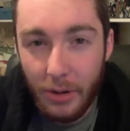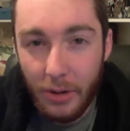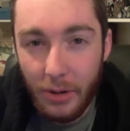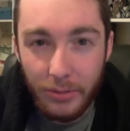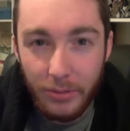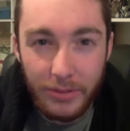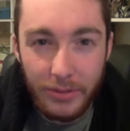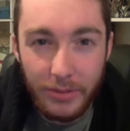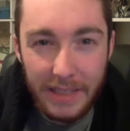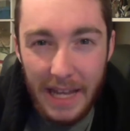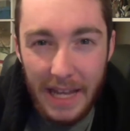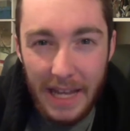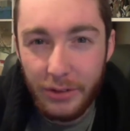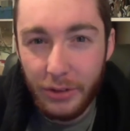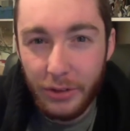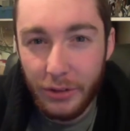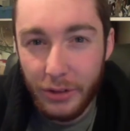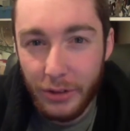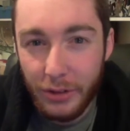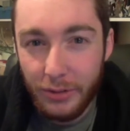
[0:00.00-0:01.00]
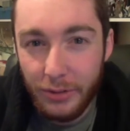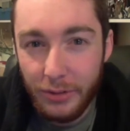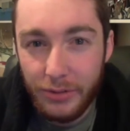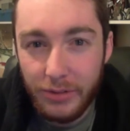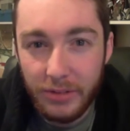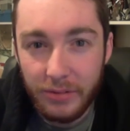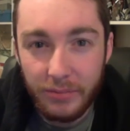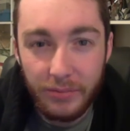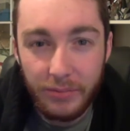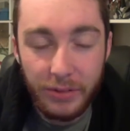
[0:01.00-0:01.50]
Standard
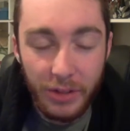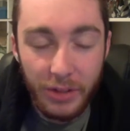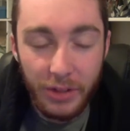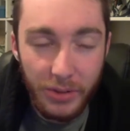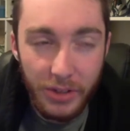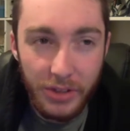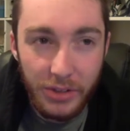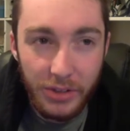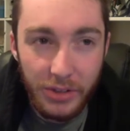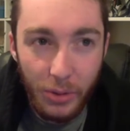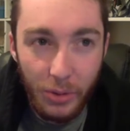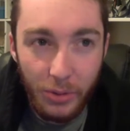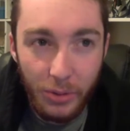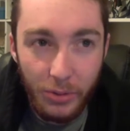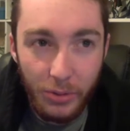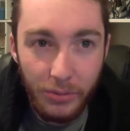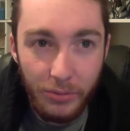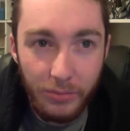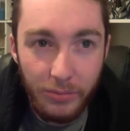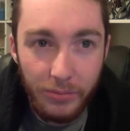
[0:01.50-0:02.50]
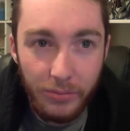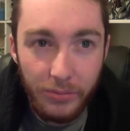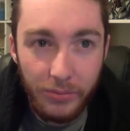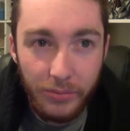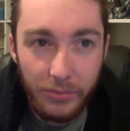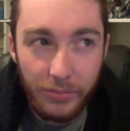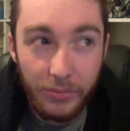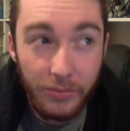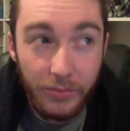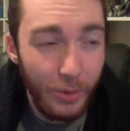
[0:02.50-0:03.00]
news. Sony sold,
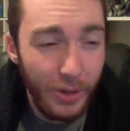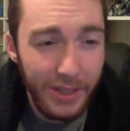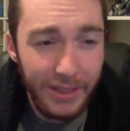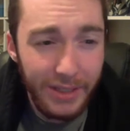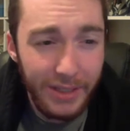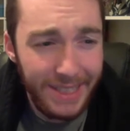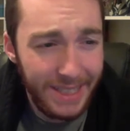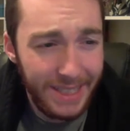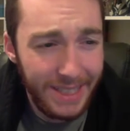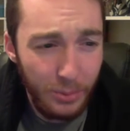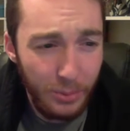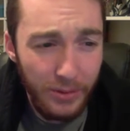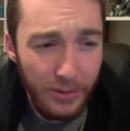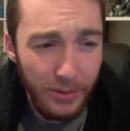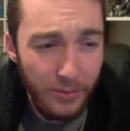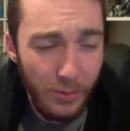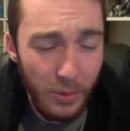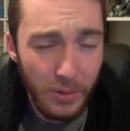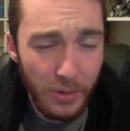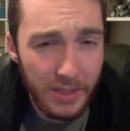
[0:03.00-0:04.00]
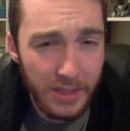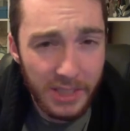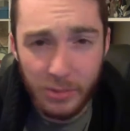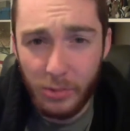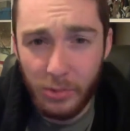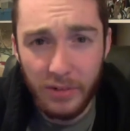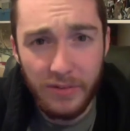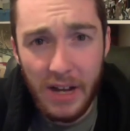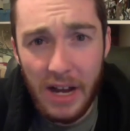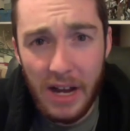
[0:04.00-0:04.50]
6.4,
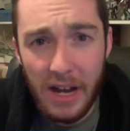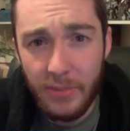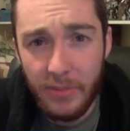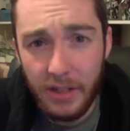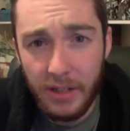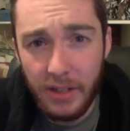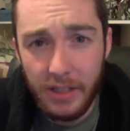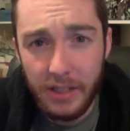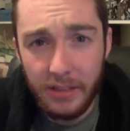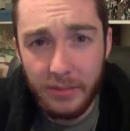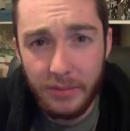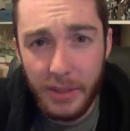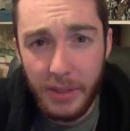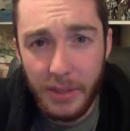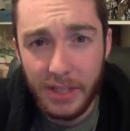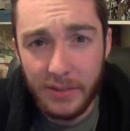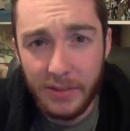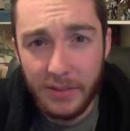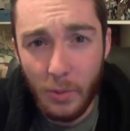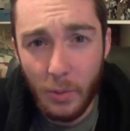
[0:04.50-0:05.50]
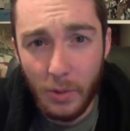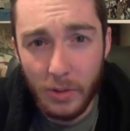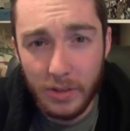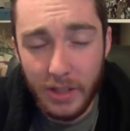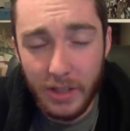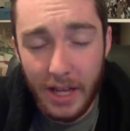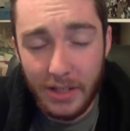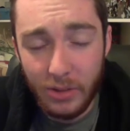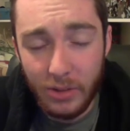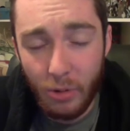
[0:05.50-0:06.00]
6.5 million PS4s
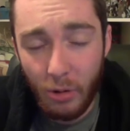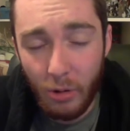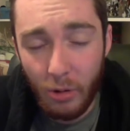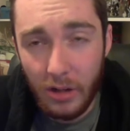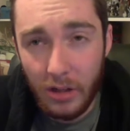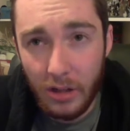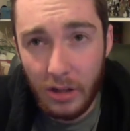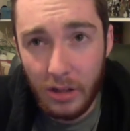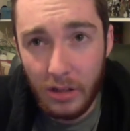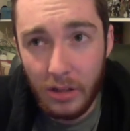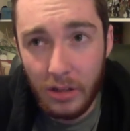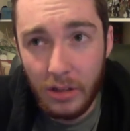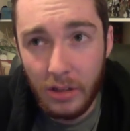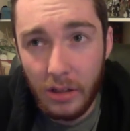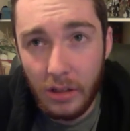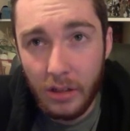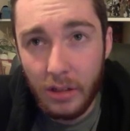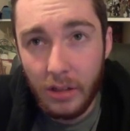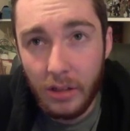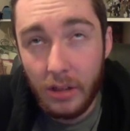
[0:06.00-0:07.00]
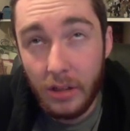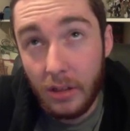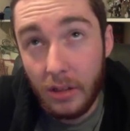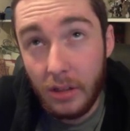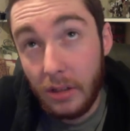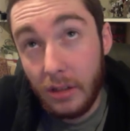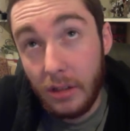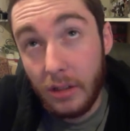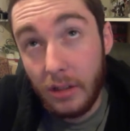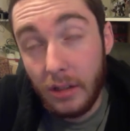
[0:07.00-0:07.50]
last quarter.
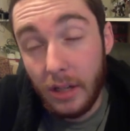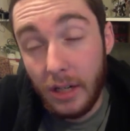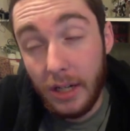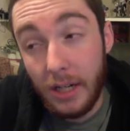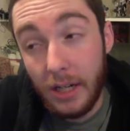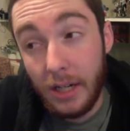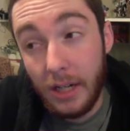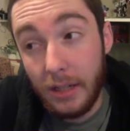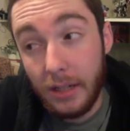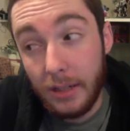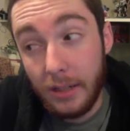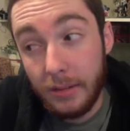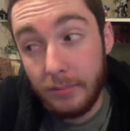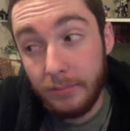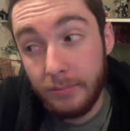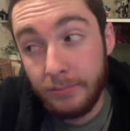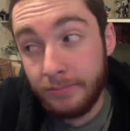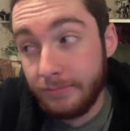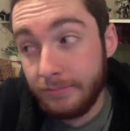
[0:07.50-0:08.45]
1.2